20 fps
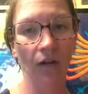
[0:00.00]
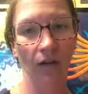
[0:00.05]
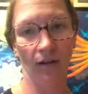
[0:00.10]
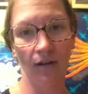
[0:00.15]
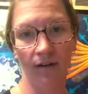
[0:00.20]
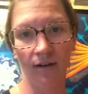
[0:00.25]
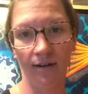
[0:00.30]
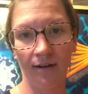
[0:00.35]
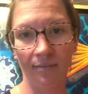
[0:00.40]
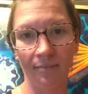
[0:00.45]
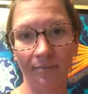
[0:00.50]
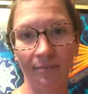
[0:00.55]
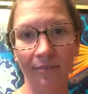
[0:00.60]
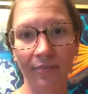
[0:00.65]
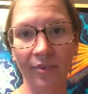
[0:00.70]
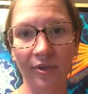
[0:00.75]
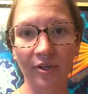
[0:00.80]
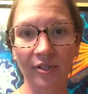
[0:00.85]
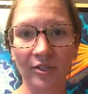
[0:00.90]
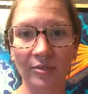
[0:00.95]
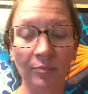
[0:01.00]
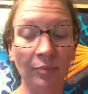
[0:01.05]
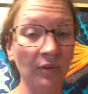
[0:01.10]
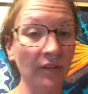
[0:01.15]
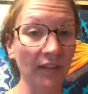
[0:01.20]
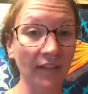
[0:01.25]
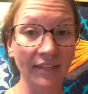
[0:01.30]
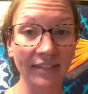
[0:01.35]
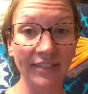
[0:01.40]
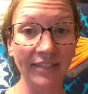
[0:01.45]
There's
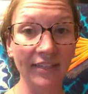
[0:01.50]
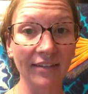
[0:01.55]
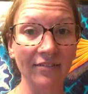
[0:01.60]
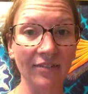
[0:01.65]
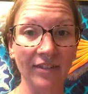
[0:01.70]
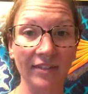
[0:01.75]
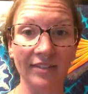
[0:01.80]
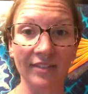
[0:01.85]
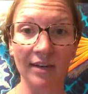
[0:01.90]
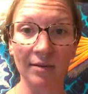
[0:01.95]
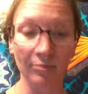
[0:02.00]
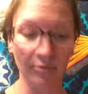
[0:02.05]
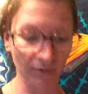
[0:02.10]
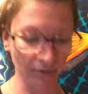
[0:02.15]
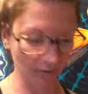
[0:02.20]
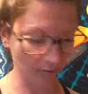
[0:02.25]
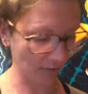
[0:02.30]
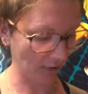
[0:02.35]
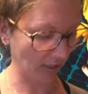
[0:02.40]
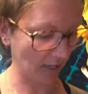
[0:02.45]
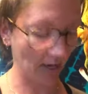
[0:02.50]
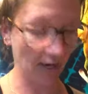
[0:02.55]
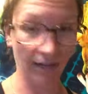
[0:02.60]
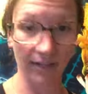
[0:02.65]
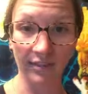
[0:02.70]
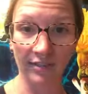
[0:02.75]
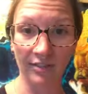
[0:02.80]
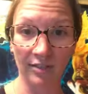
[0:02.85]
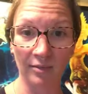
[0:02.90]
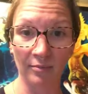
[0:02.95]
plenty of examples where
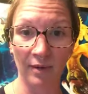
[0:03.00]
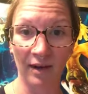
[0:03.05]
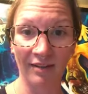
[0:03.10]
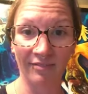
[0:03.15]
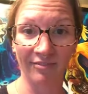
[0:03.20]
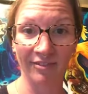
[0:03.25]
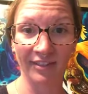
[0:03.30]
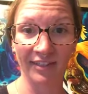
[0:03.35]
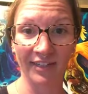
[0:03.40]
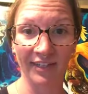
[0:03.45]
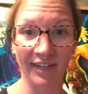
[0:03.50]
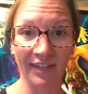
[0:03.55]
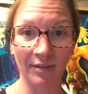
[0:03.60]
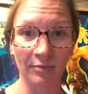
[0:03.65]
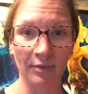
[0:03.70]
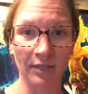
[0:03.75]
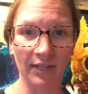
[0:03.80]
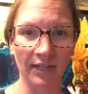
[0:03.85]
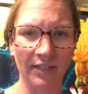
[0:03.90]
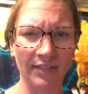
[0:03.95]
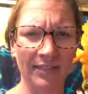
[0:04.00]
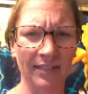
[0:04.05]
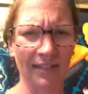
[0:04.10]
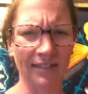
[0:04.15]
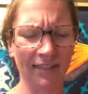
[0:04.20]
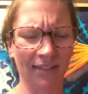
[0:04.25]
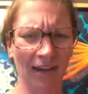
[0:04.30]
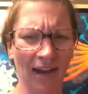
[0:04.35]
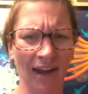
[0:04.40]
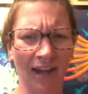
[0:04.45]
God is hermaphroditic, because
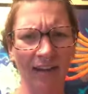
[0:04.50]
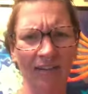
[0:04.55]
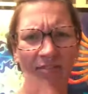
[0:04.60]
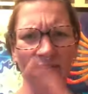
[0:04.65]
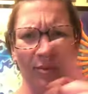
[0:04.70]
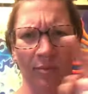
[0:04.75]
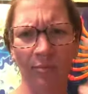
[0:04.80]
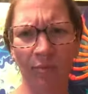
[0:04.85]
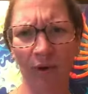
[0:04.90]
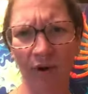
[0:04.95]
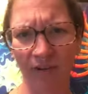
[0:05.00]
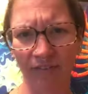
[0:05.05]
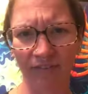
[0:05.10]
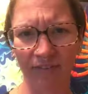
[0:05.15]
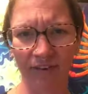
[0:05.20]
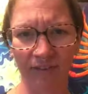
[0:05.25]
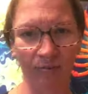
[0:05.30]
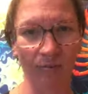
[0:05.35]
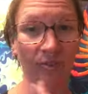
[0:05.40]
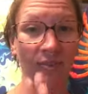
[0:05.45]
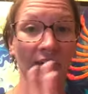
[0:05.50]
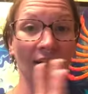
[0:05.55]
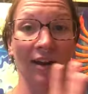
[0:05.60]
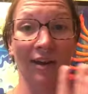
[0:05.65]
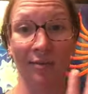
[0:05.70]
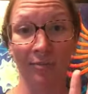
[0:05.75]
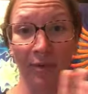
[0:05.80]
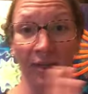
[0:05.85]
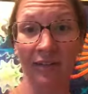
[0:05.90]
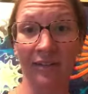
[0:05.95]
that's kind of the perfect, we'll
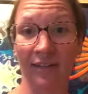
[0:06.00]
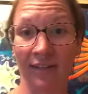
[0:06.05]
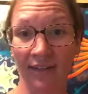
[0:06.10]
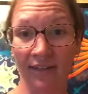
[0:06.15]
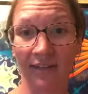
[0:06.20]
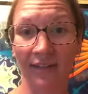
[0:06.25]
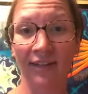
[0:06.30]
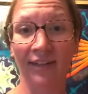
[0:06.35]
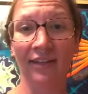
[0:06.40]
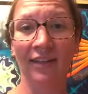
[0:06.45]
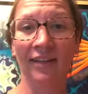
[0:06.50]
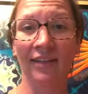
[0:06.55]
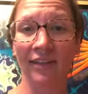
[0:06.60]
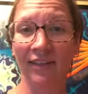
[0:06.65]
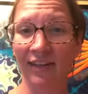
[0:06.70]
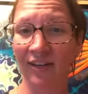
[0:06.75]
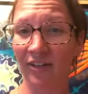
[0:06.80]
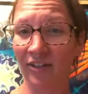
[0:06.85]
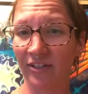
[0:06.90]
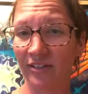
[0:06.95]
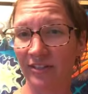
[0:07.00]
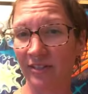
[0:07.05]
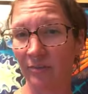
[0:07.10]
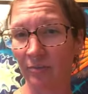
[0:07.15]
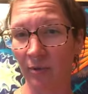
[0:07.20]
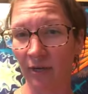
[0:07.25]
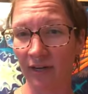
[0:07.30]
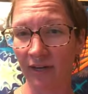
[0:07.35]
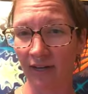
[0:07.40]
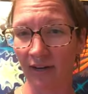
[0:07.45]
talk about that later because I'm
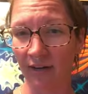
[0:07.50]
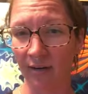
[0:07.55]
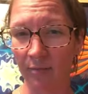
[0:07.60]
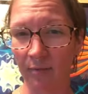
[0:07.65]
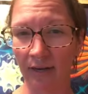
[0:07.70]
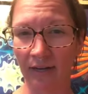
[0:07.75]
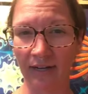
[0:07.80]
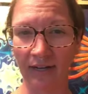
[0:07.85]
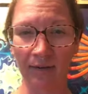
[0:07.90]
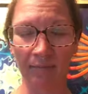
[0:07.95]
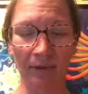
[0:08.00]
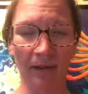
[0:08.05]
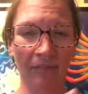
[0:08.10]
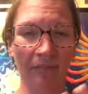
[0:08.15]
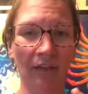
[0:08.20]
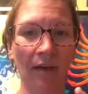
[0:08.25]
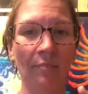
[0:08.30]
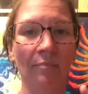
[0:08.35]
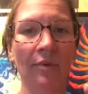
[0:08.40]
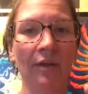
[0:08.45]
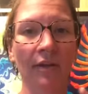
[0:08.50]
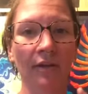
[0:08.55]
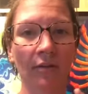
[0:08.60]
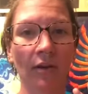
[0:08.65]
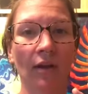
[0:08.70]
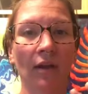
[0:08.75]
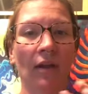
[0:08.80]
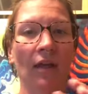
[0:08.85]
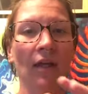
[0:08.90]
working on a painting about that, but